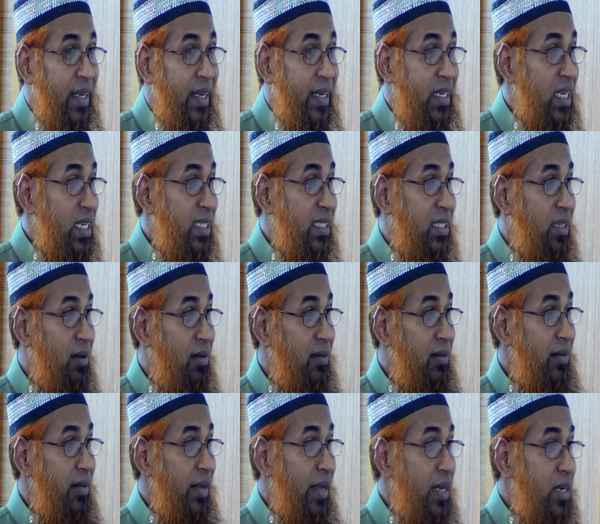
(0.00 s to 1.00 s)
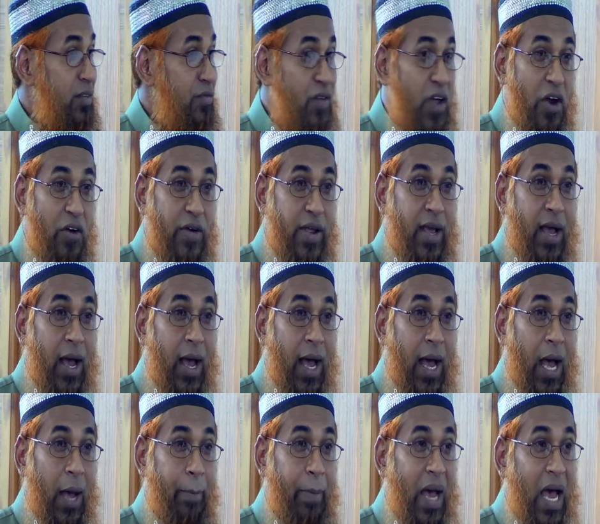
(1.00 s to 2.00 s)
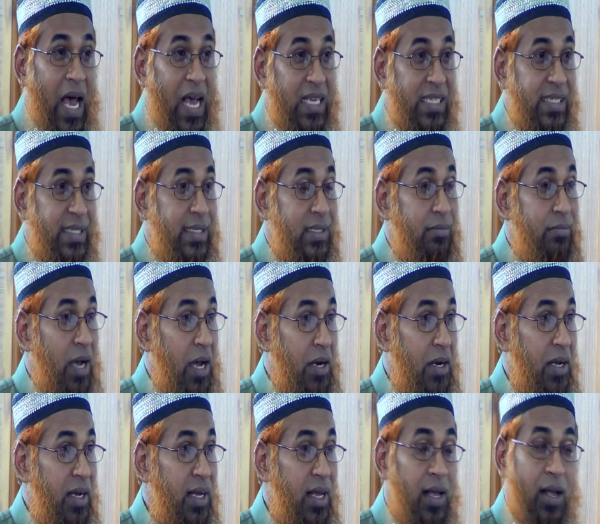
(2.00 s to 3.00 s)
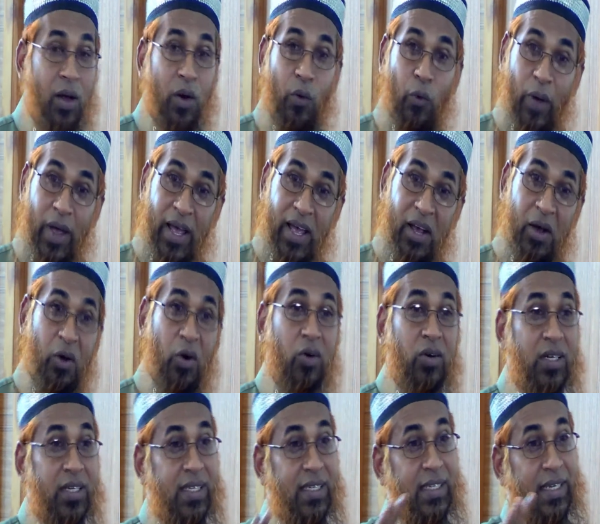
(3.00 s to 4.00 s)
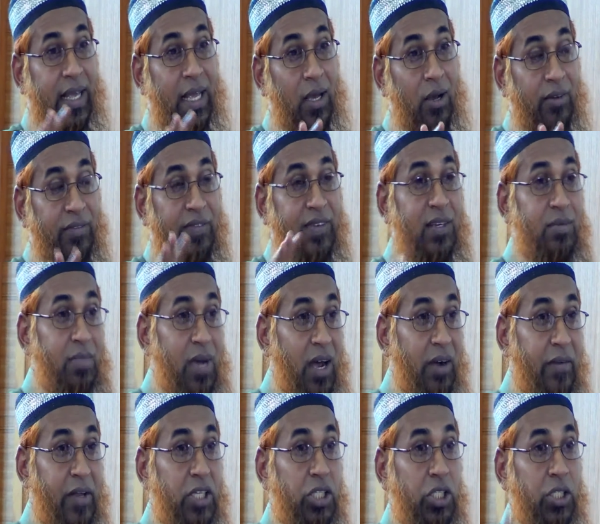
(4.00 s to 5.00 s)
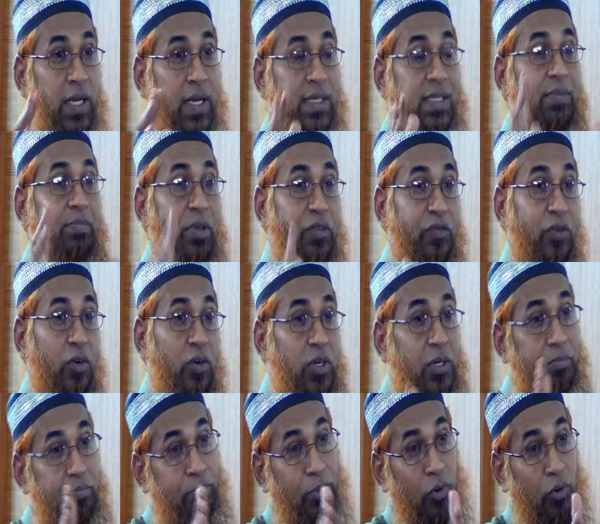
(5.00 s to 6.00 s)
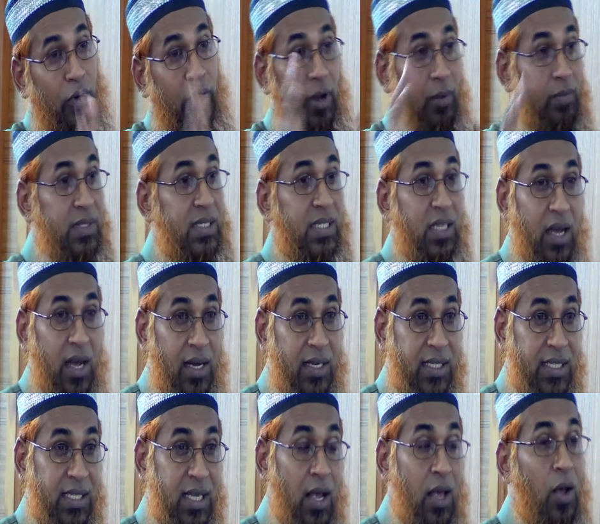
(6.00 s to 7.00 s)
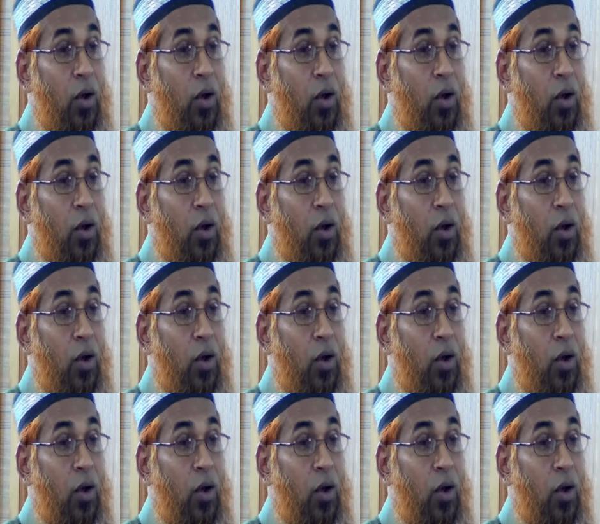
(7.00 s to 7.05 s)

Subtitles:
It is done in a very haphazard manner, where on the day of the marriage, just before the program starts,